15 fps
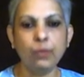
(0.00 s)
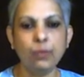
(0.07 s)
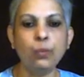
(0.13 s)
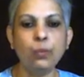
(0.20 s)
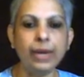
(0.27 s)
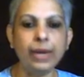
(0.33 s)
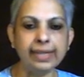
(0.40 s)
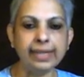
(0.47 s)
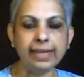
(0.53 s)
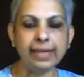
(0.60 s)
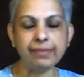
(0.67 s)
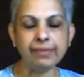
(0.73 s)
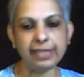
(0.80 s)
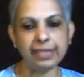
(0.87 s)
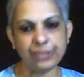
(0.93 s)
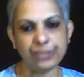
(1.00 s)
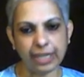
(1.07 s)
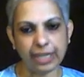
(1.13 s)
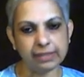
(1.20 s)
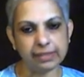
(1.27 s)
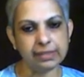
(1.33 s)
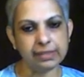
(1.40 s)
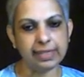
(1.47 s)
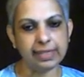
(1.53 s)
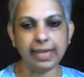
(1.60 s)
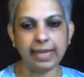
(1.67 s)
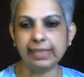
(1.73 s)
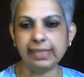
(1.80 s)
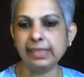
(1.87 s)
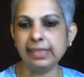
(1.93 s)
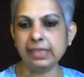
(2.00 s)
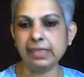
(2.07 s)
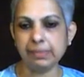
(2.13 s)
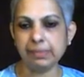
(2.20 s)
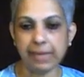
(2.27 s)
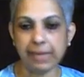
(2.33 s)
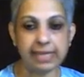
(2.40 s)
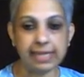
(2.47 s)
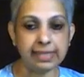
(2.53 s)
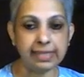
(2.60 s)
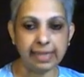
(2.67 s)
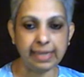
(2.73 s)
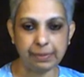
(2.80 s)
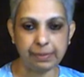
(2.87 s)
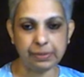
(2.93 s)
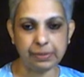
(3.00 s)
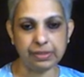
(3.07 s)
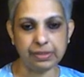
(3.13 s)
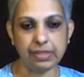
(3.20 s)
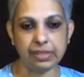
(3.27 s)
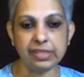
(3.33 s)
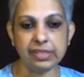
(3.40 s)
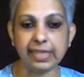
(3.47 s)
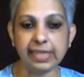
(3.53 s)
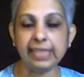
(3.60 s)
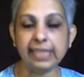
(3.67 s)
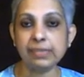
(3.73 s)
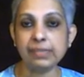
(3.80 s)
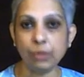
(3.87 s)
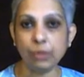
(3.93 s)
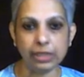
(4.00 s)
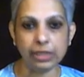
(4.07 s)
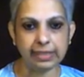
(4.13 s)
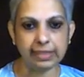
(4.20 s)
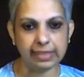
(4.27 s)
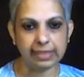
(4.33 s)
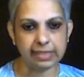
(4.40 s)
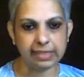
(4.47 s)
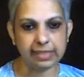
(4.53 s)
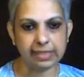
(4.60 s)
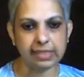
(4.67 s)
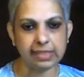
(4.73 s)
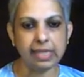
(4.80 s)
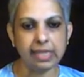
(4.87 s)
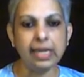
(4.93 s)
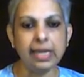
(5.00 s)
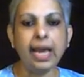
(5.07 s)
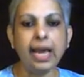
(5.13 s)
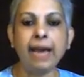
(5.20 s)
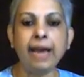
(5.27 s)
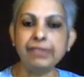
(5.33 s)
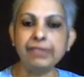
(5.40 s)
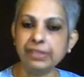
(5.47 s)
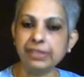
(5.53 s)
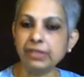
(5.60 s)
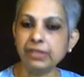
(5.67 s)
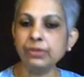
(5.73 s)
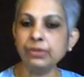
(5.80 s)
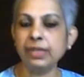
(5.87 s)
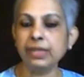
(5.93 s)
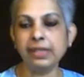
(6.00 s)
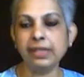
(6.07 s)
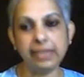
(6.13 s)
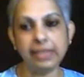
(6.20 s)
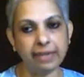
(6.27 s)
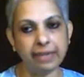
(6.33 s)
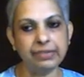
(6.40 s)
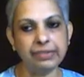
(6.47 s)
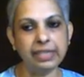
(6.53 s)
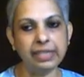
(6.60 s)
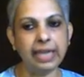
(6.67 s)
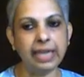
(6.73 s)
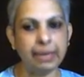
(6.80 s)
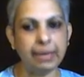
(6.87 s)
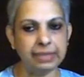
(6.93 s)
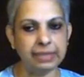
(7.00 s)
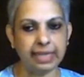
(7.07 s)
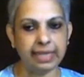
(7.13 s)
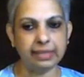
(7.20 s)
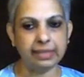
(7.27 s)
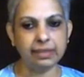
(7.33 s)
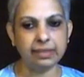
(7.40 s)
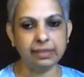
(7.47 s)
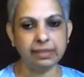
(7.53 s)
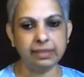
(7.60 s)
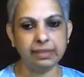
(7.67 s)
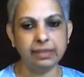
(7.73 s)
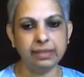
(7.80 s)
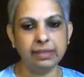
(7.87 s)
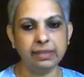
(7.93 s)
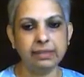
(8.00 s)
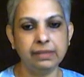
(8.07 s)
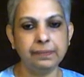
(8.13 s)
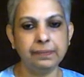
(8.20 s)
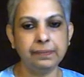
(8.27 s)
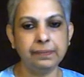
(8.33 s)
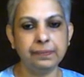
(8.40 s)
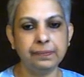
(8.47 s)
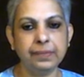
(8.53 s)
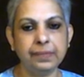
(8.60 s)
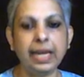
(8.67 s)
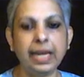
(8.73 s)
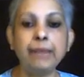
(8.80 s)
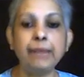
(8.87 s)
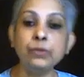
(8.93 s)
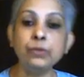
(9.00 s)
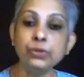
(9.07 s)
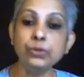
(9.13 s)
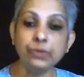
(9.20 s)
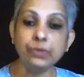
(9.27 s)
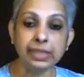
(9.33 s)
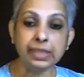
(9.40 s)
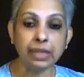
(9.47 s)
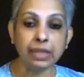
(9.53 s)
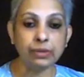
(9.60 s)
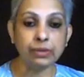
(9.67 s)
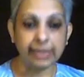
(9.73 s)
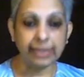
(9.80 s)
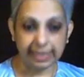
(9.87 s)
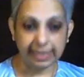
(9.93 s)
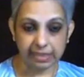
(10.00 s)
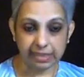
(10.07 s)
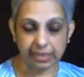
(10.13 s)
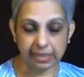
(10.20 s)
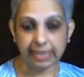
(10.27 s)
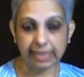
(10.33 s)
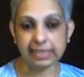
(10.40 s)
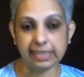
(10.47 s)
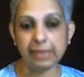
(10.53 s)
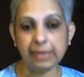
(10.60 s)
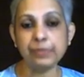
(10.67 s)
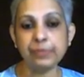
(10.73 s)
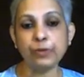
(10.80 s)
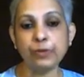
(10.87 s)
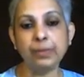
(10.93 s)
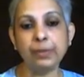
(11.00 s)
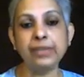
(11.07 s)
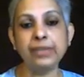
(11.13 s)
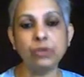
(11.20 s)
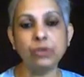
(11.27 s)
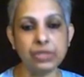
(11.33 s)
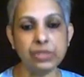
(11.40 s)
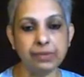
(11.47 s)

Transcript: Wildlife like jackals and hyenas, bears and leopards, snakes, monitor lizards have returned to their recovering habitat. I'm going to read out next the excerpts from my Deutsche